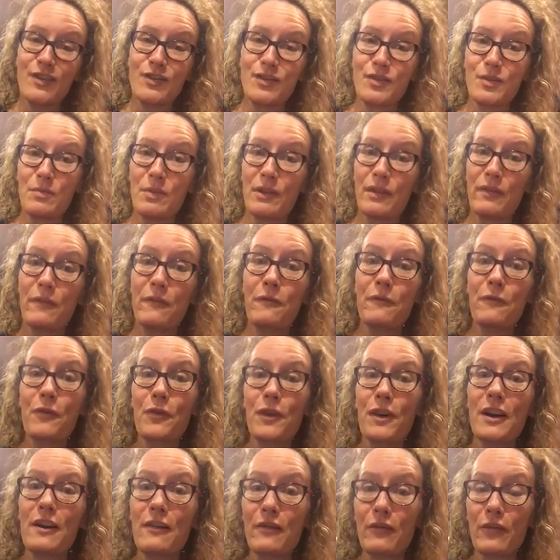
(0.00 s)
to be
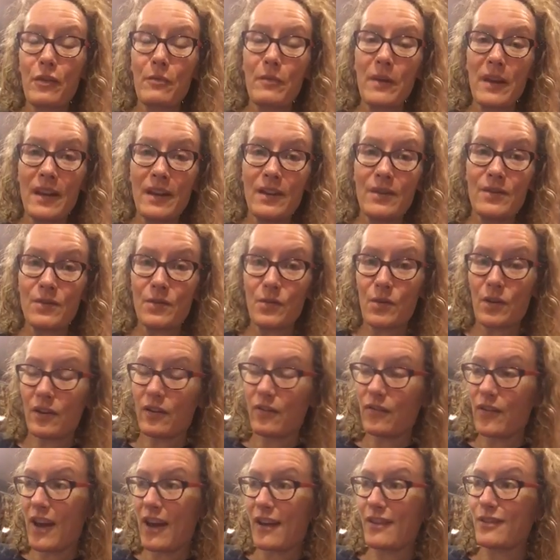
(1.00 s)
free from any sort
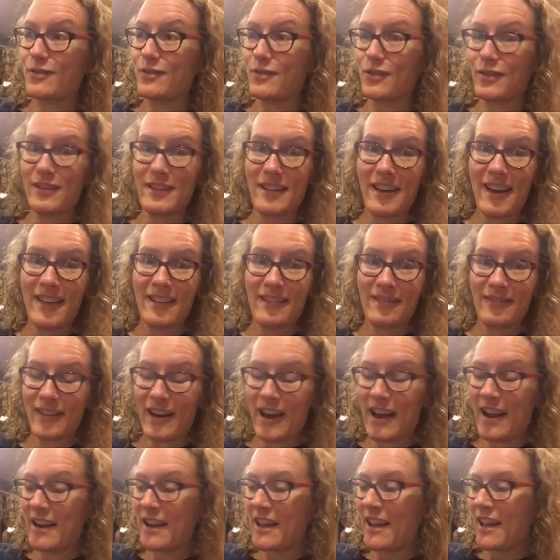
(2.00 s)
of extra debt,
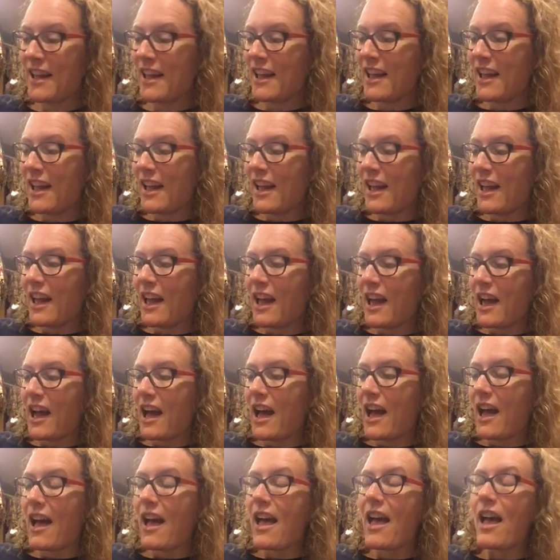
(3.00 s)
right?
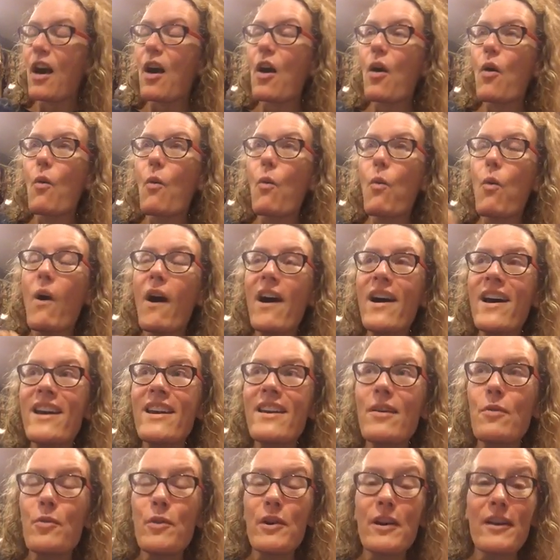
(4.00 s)
What
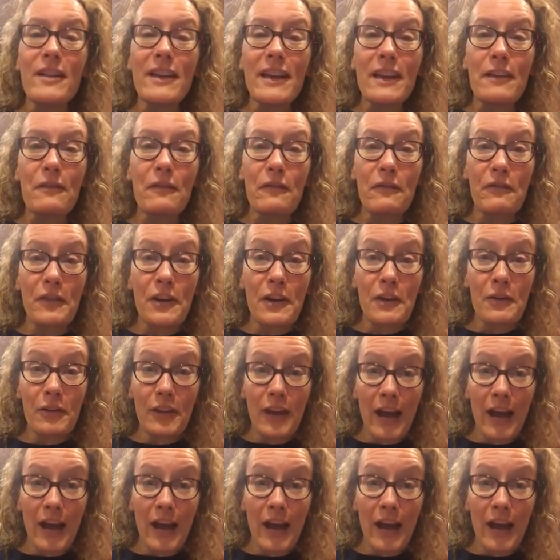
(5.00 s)
will it feel